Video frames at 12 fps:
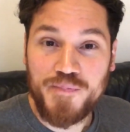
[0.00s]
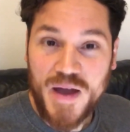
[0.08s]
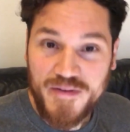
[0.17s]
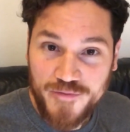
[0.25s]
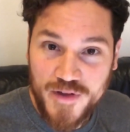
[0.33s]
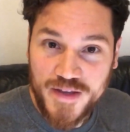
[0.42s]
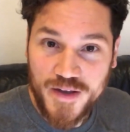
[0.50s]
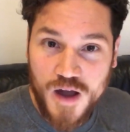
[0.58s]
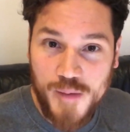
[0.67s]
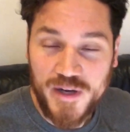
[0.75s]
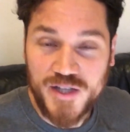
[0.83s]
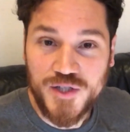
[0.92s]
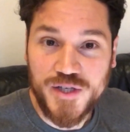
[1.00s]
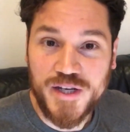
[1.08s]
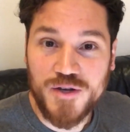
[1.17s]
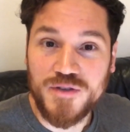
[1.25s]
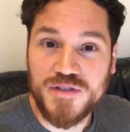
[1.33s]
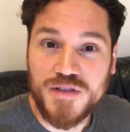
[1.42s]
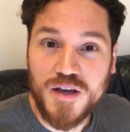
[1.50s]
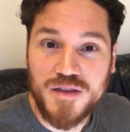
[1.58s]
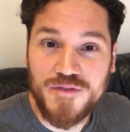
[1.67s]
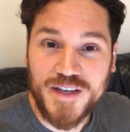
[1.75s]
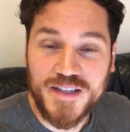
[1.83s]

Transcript: pet-friendly accommodation here in the south of